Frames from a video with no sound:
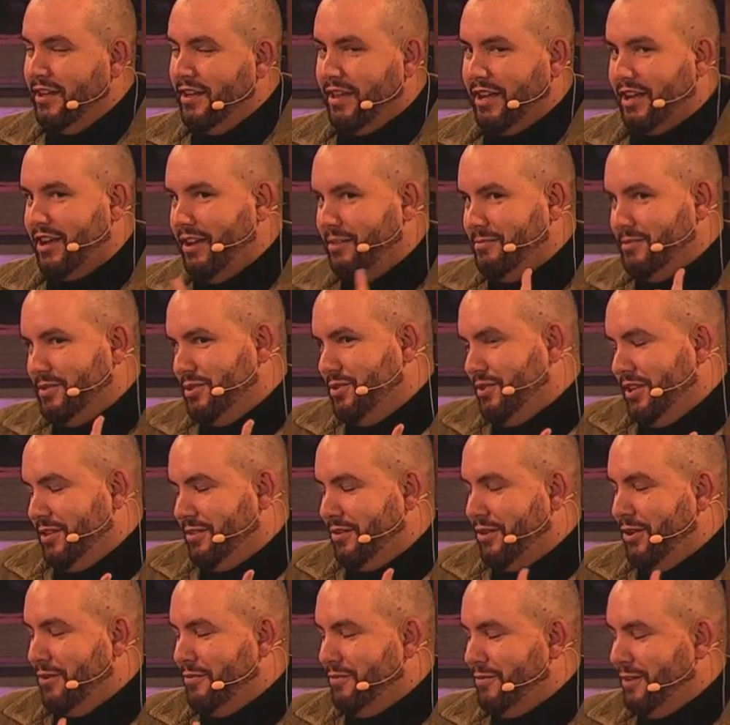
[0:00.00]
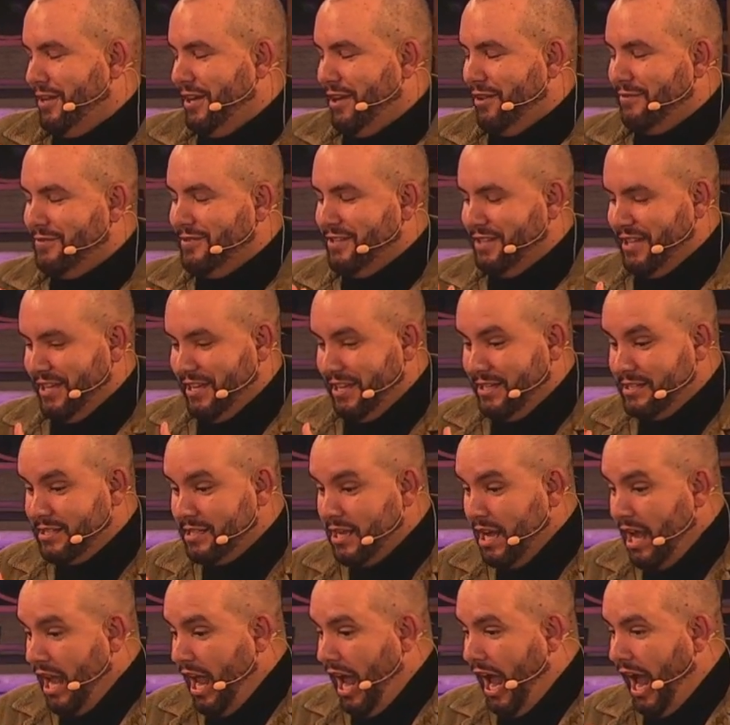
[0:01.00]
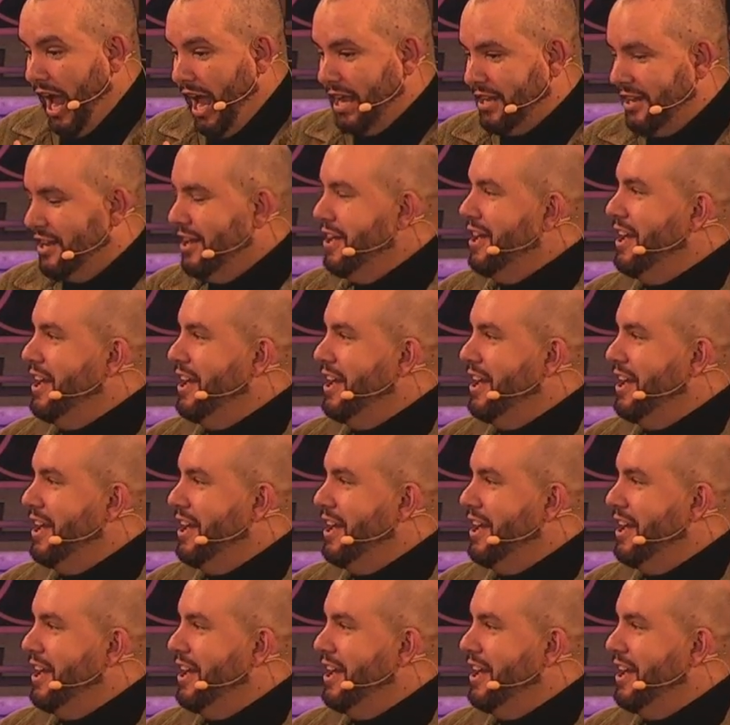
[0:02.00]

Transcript: Like I'm doing hopefully after this. And